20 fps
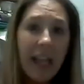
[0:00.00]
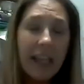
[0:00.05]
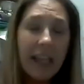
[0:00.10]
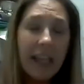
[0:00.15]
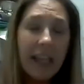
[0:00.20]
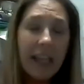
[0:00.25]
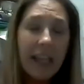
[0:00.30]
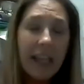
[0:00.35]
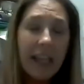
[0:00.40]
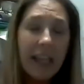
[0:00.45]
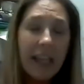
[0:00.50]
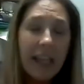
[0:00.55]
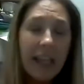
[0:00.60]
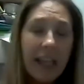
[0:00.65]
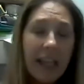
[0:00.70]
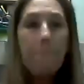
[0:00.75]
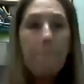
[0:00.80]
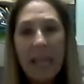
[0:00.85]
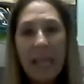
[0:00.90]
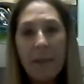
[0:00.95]
Again,
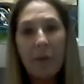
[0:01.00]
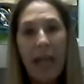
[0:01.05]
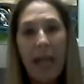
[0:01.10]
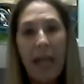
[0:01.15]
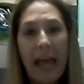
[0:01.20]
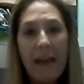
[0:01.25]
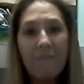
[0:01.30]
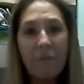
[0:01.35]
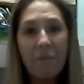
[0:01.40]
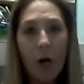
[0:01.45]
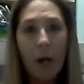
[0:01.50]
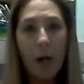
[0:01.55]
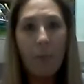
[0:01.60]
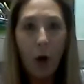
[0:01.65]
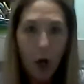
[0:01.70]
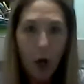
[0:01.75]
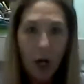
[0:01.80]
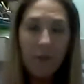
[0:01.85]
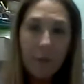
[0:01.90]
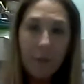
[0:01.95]
big
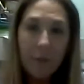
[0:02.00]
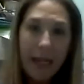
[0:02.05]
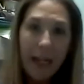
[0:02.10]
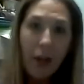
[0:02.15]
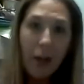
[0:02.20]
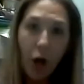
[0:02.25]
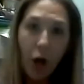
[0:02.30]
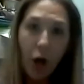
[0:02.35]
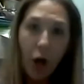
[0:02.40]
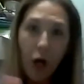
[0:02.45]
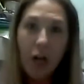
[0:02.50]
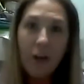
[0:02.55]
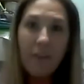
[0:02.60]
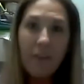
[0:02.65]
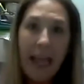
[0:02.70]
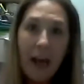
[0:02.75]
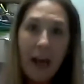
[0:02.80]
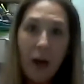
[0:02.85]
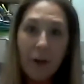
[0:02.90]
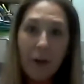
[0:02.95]
platform, hard for me to
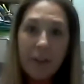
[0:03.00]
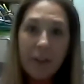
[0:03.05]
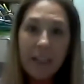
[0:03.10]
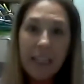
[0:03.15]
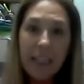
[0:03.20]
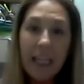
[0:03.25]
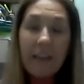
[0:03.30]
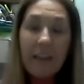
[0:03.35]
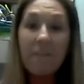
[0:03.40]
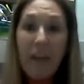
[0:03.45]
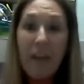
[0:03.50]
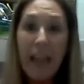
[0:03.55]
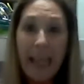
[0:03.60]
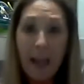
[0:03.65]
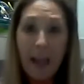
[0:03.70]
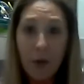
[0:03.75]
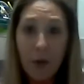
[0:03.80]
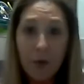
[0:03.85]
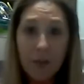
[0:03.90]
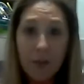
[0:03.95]
carve out, get
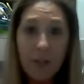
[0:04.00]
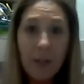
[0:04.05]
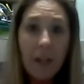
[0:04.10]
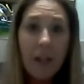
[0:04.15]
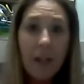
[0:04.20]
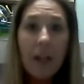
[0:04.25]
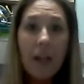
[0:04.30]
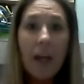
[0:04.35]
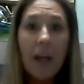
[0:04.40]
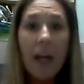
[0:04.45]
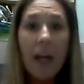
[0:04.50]
found.